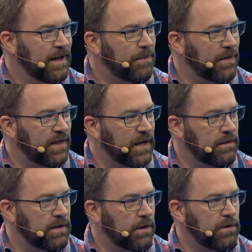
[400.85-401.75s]
but the
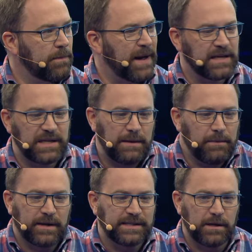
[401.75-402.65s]
you know you back a team
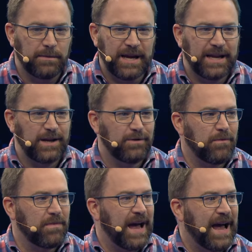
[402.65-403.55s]
because at the beginning you
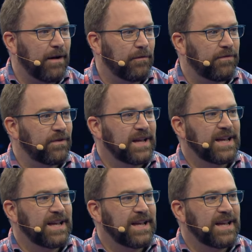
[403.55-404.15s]
don't have